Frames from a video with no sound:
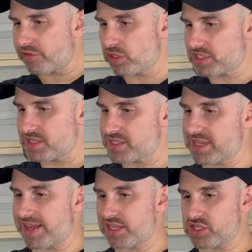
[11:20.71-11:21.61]
got to the
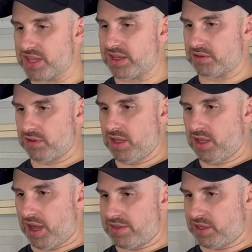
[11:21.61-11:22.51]
stage that
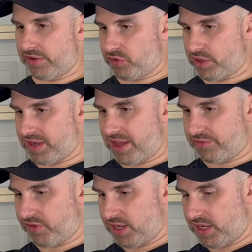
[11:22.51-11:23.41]
I think I've got
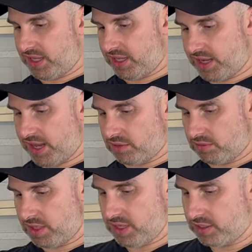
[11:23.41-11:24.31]
enough in here now.
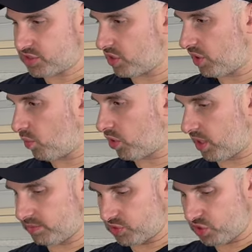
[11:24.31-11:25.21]
So what
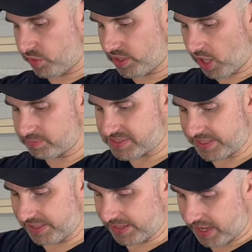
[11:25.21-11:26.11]
I'm doing, I'm
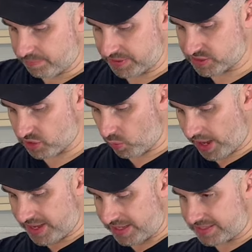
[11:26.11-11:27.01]
setting it up as the
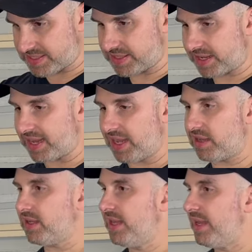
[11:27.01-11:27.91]
way it's in the
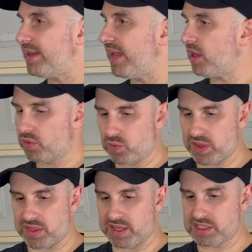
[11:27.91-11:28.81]
car. Now,
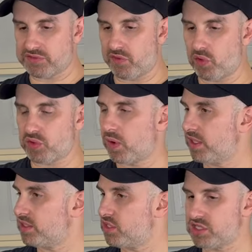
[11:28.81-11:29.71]
with these Ford
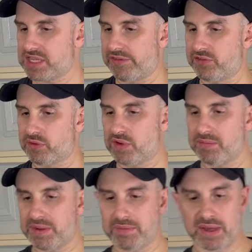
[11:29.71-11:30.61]
ones, you just have to
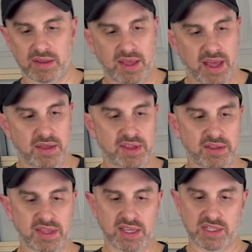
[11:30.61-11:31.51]
remember
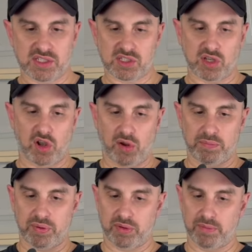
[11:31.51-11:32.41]
that these
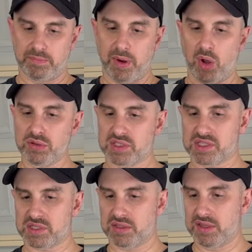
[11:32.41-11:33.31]
top bolts,